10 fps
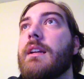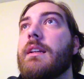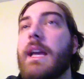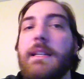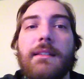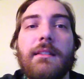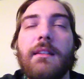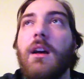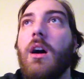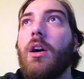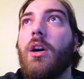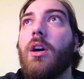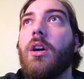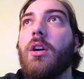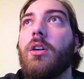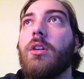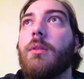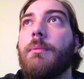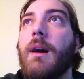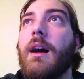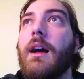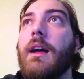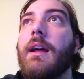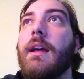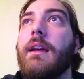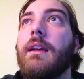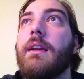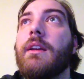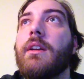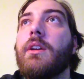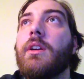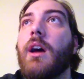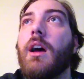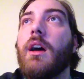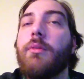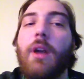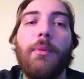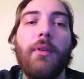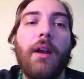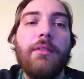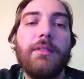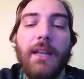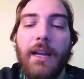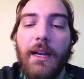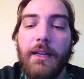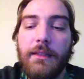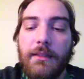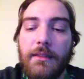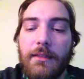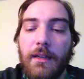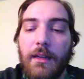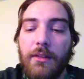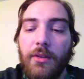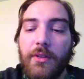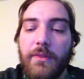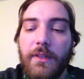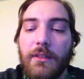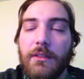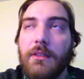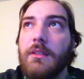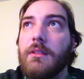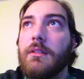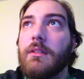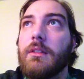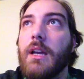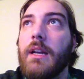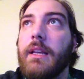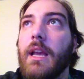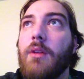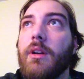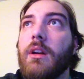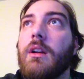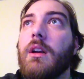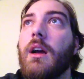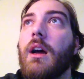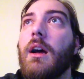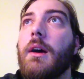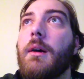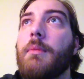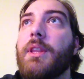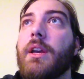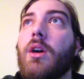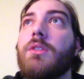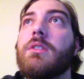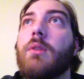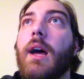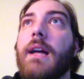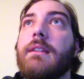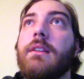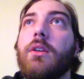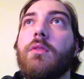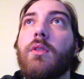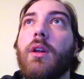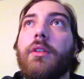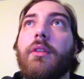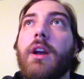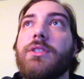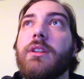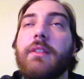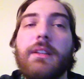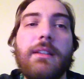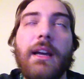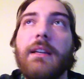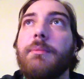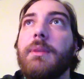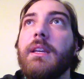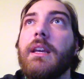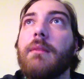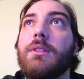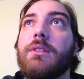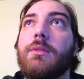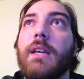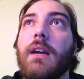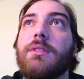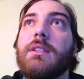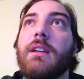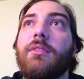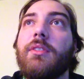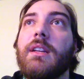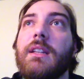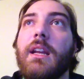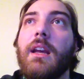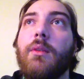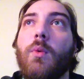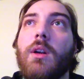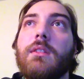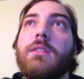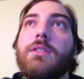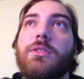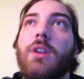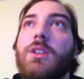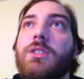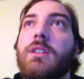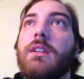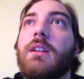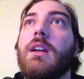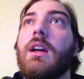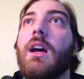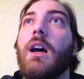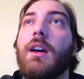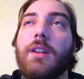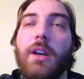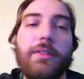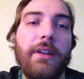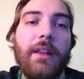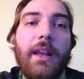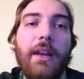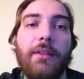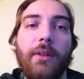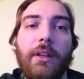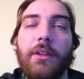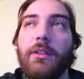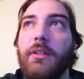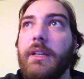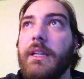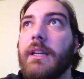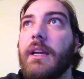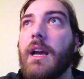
Knights are my wraparound and Lotus Field kind of counter, but they also add to the overall aggression of the deck, being able to account Siphon and Wanton Destruction cards out of the hand really early,